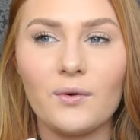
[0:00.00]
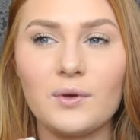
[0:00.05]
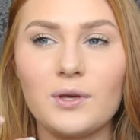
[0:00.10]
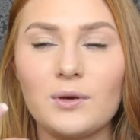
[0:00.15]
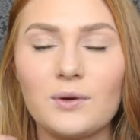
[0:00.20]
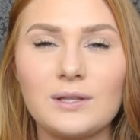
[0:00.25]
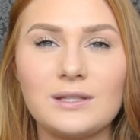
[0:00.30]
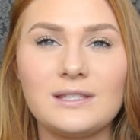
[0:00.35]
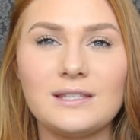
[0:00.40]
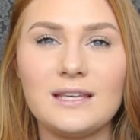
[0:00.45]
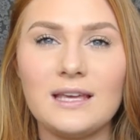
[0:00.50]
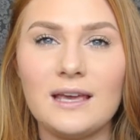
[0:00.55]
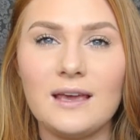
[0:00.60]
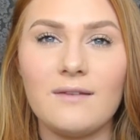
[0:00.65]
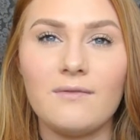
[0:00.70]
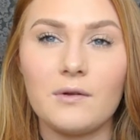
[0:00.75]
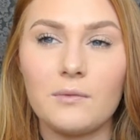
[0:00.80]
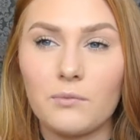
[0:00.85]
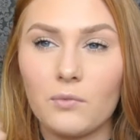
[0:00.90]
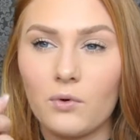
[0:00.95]
you could see
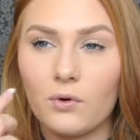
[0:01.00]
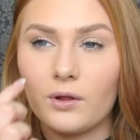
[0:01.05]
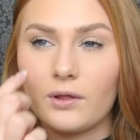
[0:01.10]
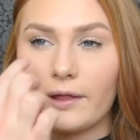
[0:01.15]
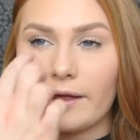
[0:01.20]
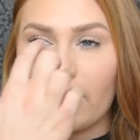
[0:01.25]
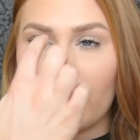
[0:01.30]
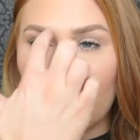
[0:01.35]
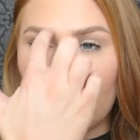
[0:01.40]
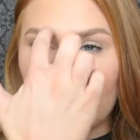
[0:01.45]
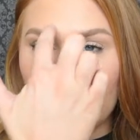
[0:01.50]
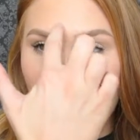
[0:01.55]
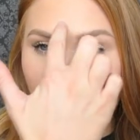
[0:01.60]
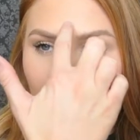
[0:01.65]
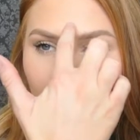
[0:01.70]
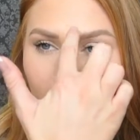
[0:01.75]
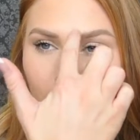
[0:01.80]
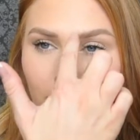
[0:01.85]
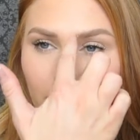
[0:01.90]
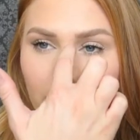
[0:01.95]
even more. Like I just had
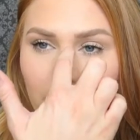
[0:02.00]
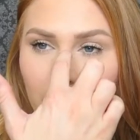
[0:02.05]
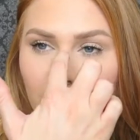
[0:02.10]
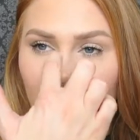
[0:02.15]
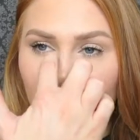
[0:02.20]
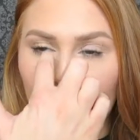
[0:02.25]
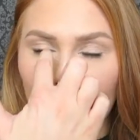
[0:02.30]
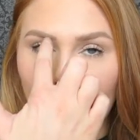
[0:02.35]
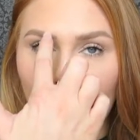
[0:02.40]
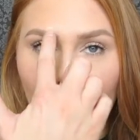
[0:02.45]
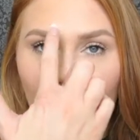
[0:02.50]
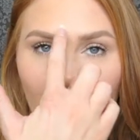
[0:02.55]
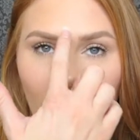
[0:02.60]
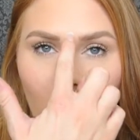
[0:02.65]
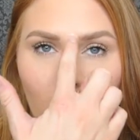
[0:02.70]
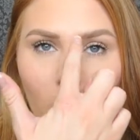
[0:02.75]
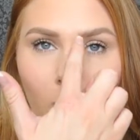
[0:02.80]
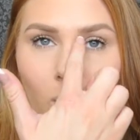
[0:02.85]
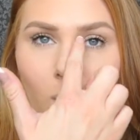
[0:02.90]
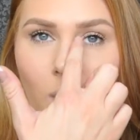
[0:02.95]
a random
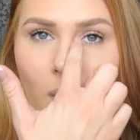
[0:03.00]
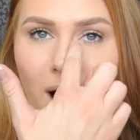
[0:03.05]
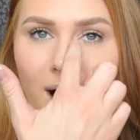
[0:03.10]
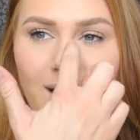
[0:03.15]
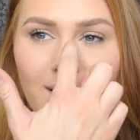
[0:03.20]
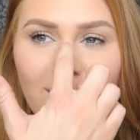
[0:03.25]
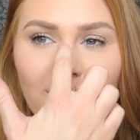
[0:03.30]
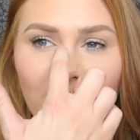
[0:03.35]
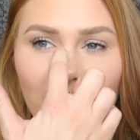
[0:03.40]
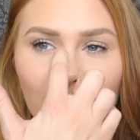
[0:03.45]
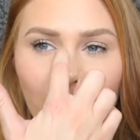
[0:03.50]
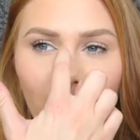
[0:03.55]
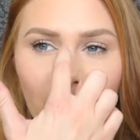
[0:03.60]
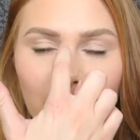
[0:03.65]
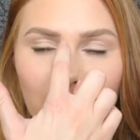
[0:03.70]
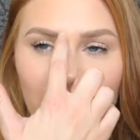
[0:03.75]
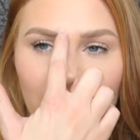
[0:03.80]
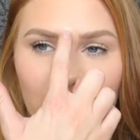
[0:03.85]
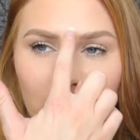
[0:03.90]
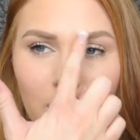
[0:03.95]
white thing right
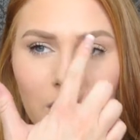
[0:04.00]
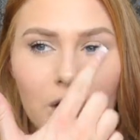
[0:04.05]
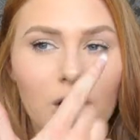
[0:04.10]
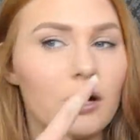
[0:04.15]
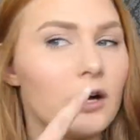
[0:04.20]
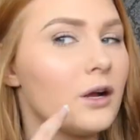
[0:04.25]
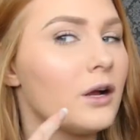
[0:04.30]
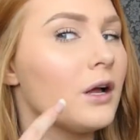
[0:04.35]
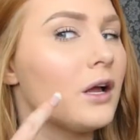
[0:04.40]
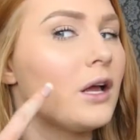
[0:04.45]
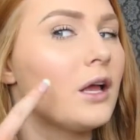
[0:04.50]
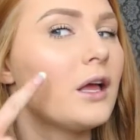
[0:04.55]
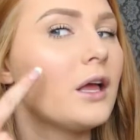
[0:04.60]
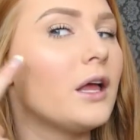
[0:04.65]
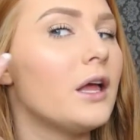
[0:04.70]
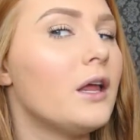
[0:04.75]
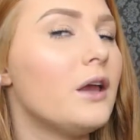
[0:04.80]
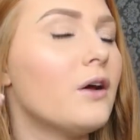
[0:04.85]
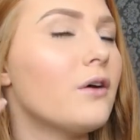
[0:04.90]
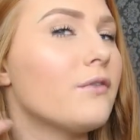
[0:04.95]
here
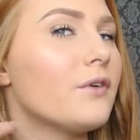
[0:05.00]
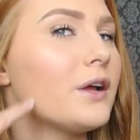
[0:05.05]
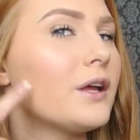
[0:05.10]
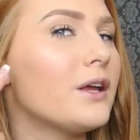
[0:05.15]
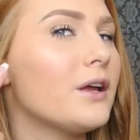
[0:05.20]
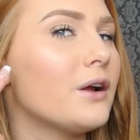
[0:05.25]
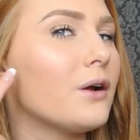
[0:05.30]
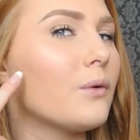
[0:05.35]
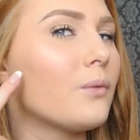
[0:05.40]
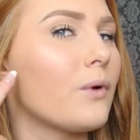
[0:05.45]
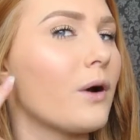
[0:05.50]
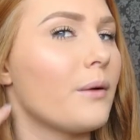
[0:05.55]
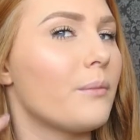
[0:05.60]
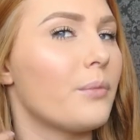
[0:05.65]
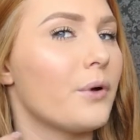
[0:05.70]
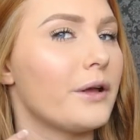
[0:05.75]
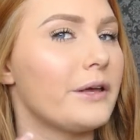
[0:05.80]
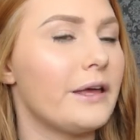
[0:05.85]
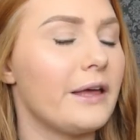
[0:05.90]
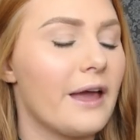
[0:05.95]
and over here where I'm
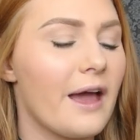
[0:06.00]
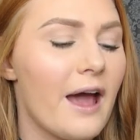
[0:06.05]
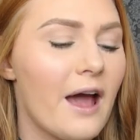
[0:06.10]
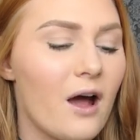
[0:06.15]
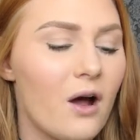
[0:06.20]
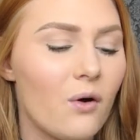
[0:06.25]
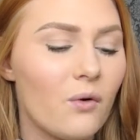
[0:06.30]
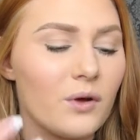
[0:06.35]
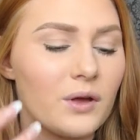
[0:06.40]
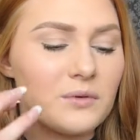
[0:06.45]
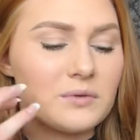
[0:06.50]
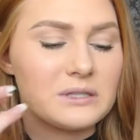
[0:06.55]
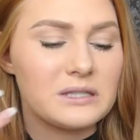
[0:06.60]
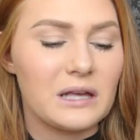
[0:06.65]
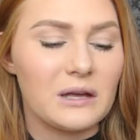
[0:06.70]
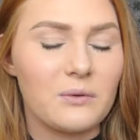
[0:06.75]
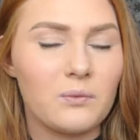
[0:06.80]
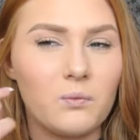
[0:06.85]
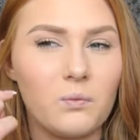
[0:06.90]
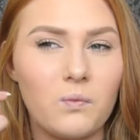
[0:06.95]
breaking out. It was
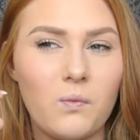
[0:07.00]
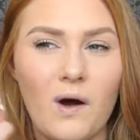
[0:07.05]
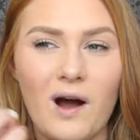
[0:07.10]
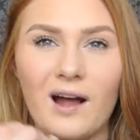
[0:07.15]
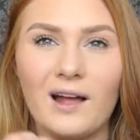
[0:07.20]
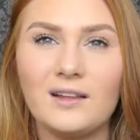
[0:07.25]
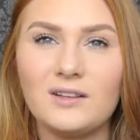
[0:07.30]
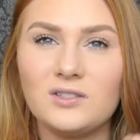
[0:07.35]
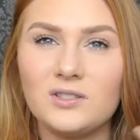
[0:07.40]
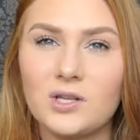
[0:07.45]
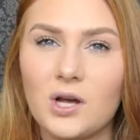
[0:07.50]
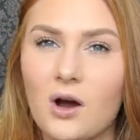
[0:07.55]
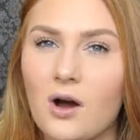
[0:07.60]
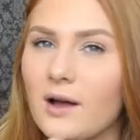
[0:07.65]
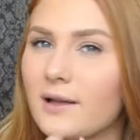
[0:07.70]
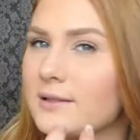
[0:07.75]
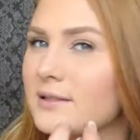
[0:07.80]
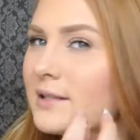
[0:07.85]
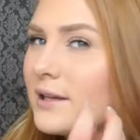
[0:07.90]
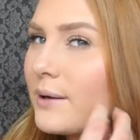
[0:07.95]
like white
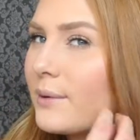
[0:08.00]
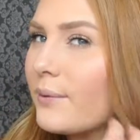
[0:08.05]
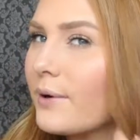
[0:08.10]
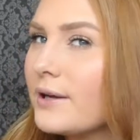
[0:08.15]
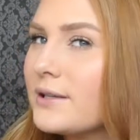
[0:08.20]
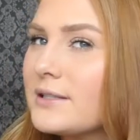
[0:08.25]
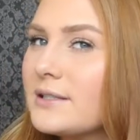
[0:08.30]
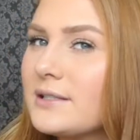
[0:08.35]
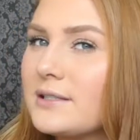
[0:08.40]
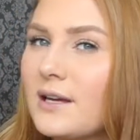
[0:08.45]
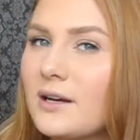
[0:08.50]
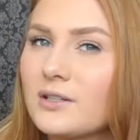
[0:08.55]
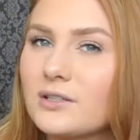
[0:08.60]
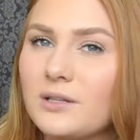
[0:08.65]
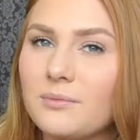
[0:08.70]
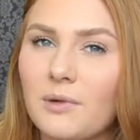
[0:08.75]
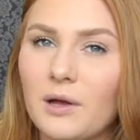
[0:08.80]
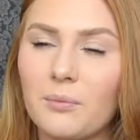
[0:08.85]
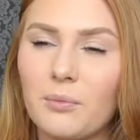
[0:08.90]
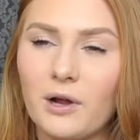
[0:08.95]
dots, like where it stuck
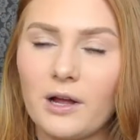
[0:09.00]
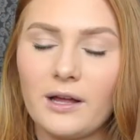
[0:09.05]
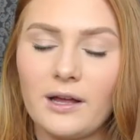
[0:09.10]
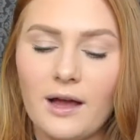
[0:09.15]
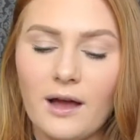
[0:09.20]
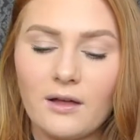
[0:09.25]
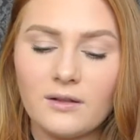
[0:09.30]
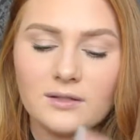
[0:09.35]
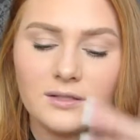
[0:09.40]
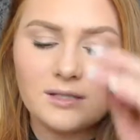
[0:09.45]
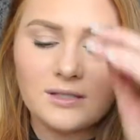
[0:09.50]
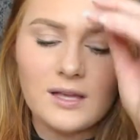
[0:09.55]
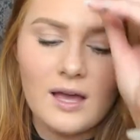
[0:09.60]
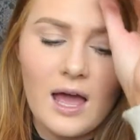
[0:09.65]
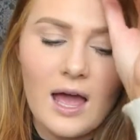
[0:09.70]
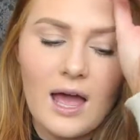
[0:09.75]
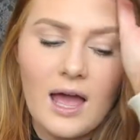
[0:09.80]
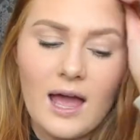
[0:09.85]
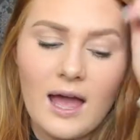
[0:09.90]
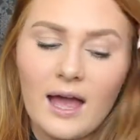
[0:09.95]
to my breakouts,
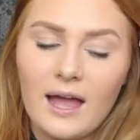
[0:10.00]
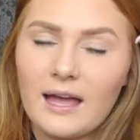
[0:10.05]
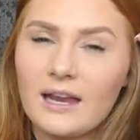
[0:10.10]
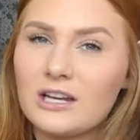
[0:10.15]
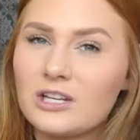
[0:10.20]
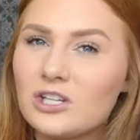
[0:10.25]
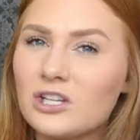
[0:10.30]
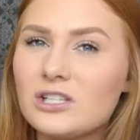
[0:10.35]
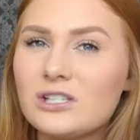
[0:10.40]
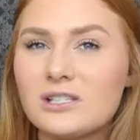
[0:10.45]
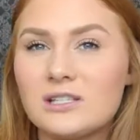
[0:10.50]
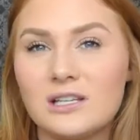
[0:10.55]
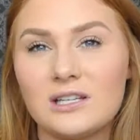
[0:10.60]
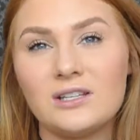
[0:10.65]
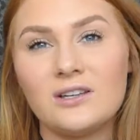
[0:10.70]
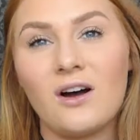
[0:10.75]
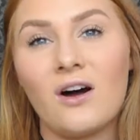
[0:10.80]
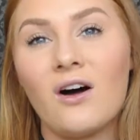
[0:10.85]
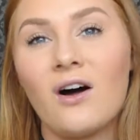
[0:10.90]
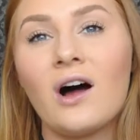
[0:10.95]
and it just did
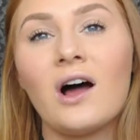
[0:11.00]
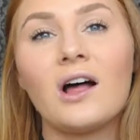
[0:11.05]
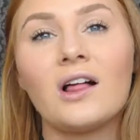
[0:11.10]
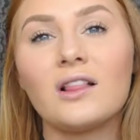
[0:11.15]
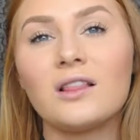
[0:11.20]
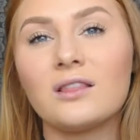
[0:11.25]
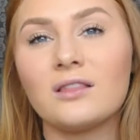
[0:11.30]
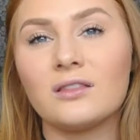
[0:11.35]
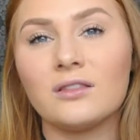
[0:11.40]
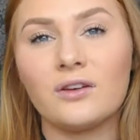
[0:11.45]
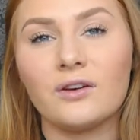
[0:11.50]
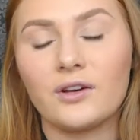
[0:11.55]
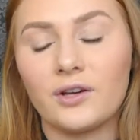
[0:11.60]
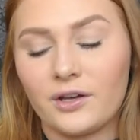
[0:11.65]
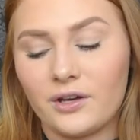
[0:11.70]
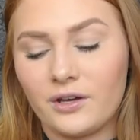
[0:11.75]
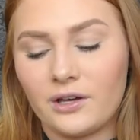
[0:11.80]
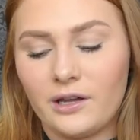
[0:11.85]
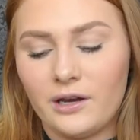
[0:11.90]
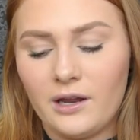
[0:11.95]
not look
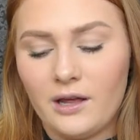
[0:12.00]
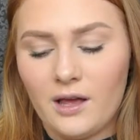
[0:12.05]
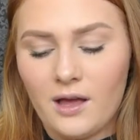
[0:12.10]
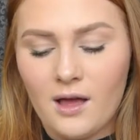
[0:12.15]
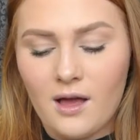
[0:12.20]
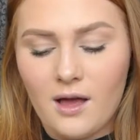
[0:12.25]
good.